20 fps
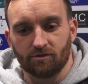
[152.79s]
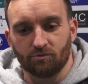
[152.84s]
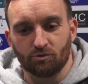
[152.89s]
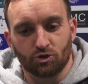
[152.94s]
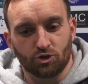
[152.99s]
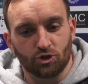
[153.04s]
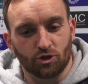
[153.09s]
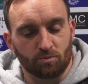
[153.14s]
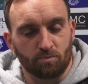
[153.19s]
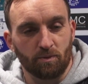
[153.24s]

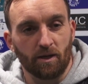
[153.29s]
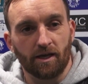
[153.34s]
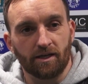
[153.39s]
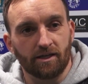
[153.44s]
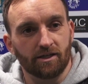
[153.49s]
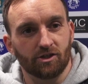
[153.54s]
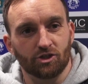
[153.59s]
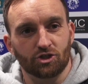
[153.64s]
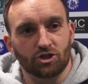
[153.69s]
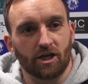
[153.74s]
was just being
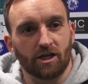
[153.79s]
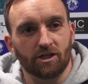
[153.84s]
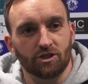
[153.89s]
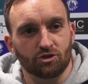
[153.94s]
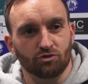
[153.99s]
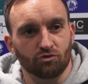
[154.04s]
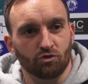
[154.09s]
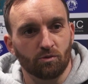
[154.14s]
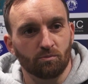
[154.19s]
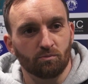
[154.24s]
in the
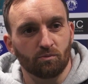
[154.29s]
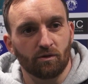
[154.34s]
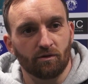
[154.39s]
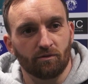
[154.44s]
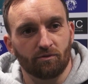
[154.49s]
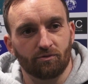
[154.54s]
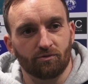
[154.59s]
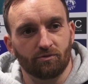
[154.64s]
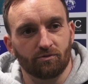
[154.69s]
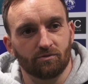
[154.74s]
changing room
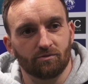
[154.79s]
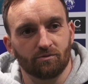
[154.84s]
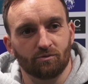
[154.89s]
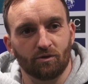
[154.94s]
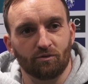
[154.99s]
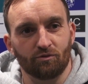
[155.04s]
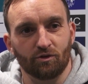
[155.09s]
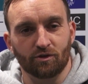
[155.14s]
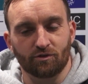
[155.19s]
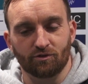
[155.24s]

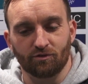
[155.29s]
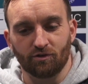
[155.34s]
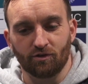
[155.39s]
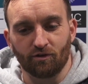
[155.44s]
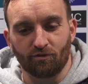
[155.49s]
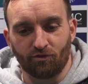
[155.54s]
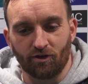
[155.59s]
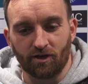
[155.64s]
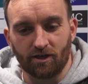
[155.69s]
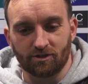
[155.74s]
with
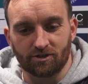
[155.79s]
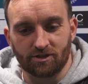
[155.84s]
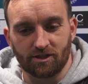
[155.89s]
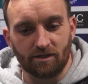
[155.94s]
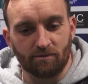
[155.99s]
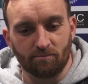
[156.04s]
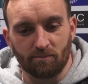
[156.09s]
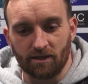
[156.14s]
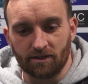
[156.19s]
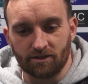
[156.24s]
your fellow
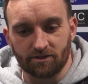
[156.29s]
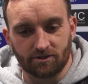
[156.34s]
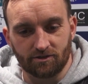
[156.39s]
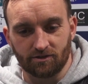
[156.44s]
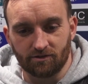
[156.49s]
teammates.